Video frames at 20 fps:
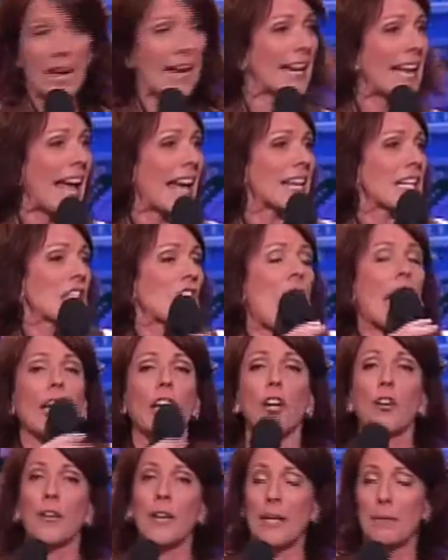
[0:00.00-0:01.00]
I know how to
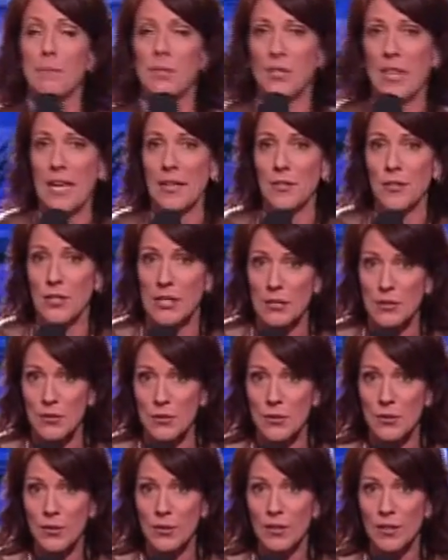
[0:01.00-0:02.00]
diagram
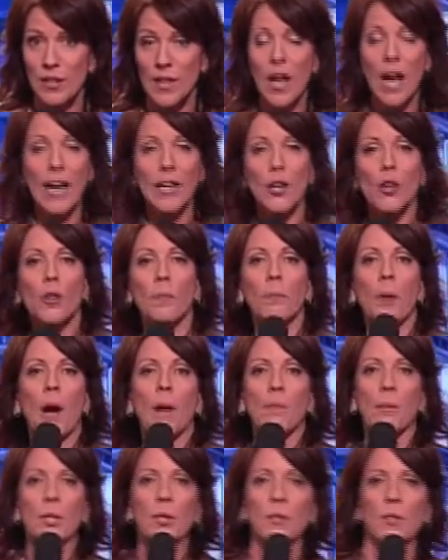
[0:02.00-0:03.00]
sentences. I know the
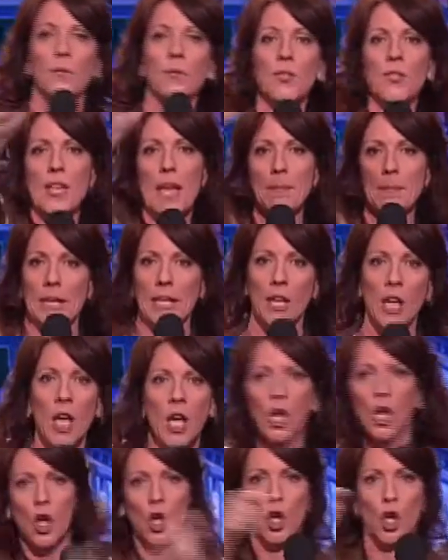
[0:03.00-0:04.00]
proper use of
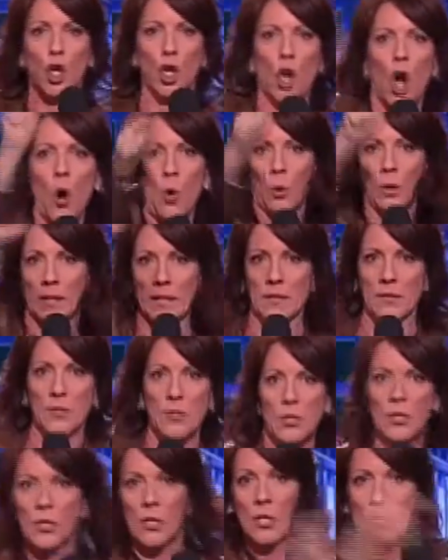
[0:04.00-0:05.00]

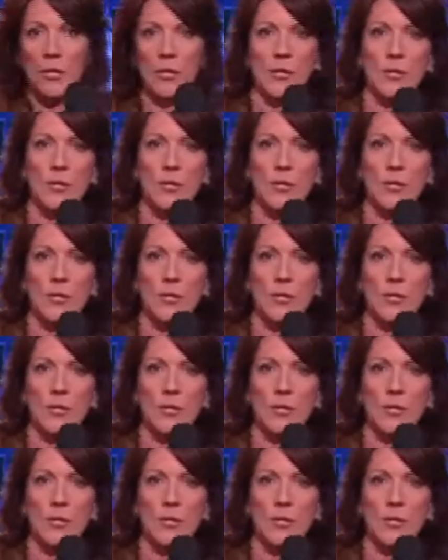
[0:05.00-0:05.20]
semicolons.